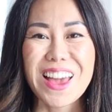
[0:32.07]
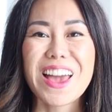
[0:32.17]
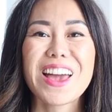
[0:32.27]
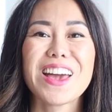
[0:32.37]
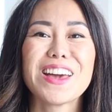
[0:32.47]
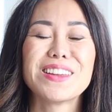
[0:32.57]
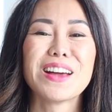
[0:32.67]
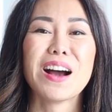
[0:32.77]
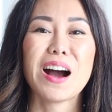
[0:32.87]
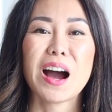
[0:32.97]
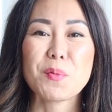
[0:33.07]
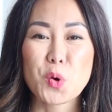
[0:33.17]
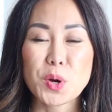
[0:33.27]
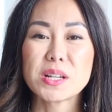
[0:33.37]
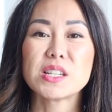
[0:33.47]
And I'm
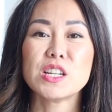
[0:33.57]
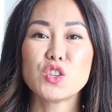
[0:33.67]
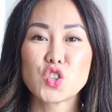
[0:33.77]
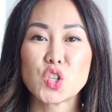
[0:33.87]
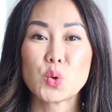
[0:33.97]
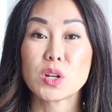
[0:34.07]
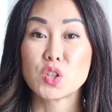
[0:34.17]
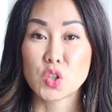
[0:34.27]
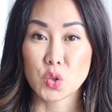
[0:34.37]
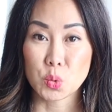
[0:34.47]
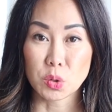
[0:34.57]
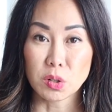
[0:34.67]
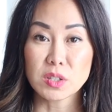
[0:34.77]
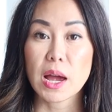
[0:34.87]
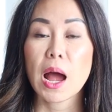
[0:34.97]
going to teach you a tool
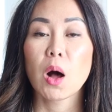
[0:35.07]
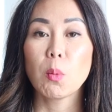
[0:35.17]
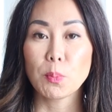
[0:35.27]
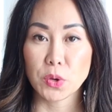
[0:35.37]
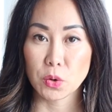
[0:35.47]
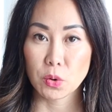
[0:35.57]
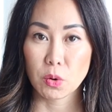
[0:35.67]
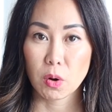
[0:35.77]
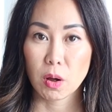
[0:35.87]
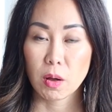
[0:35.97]
to help you